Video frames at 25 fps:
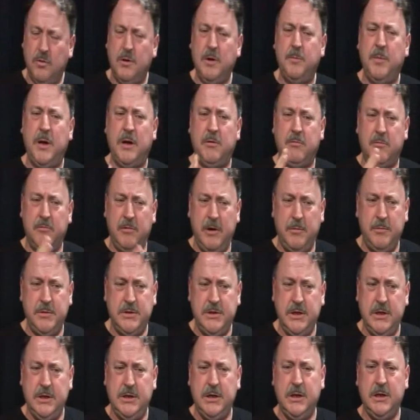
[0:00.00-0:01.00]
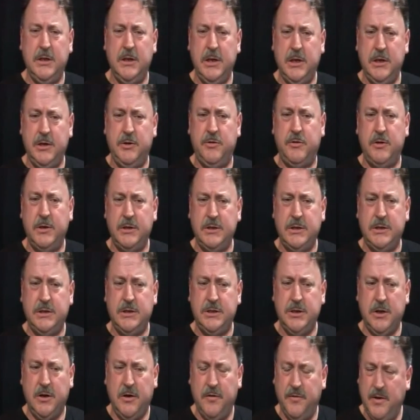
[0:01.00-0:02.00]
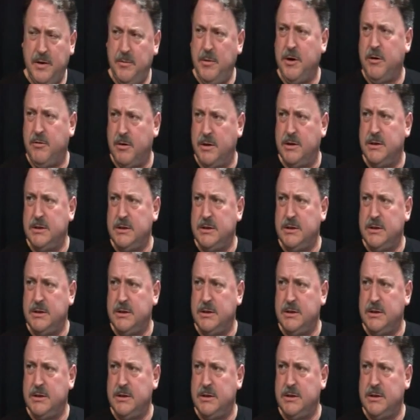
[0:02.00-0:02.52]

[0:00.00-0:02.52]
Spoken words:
about representing the interests of immigrants.